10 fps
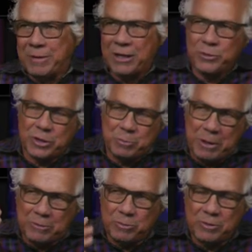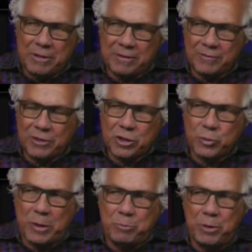I do expect, well, I'll give you the
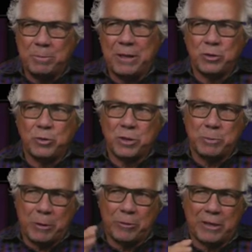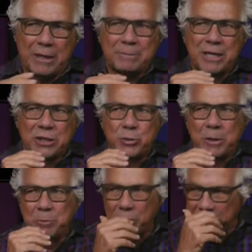swing point, but I do expect we're going to get up to that
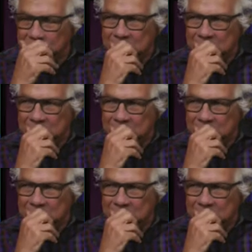swing point.